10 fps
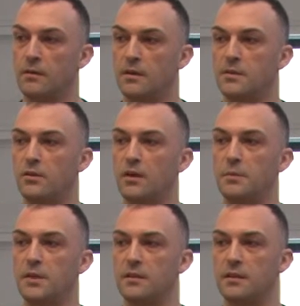It's not going
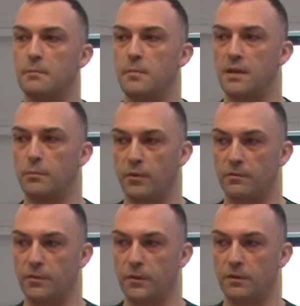to be the main
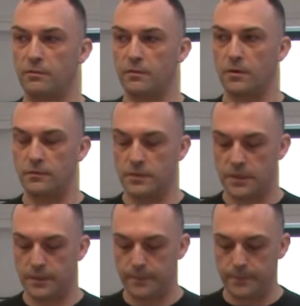portfolio,
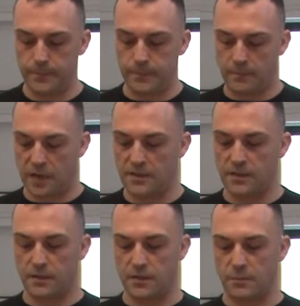obviously, but
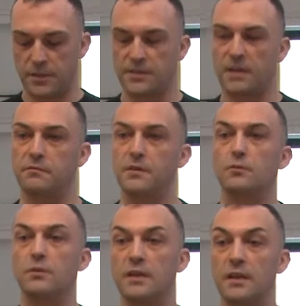it's going to be something
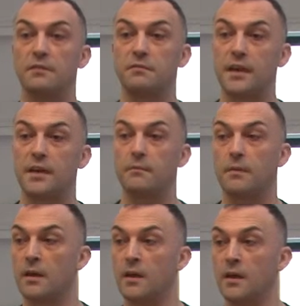you will leave them,
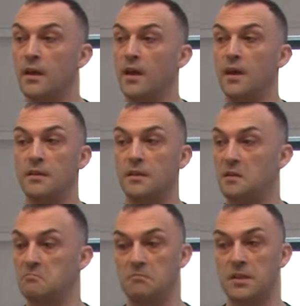and
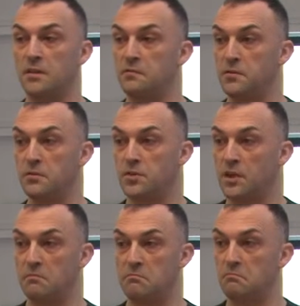in the
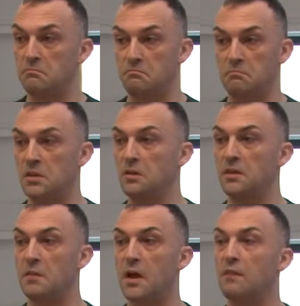future,
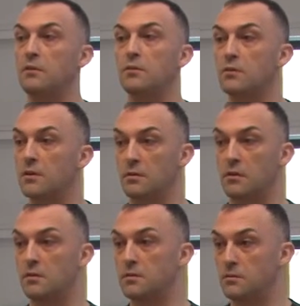they might have a look or
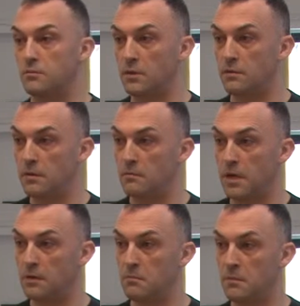not, or whatever,
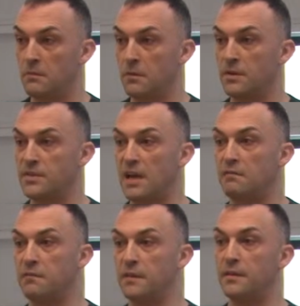but
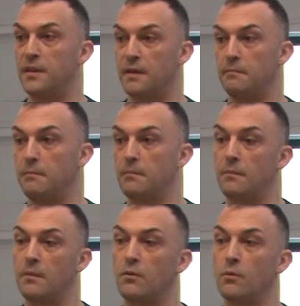something
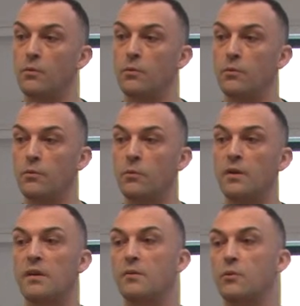that will
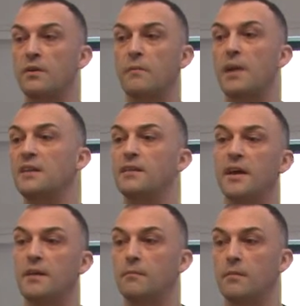remind
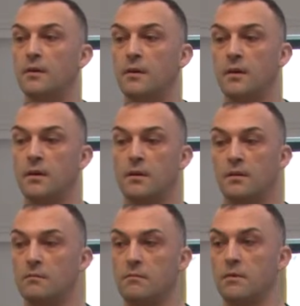them,
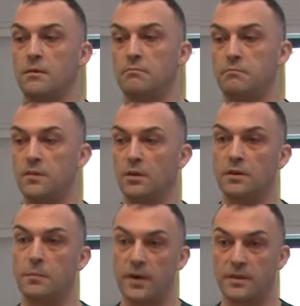
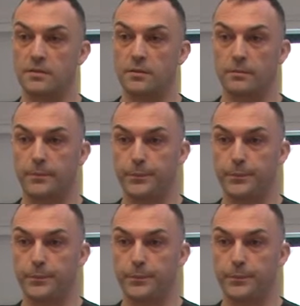the person.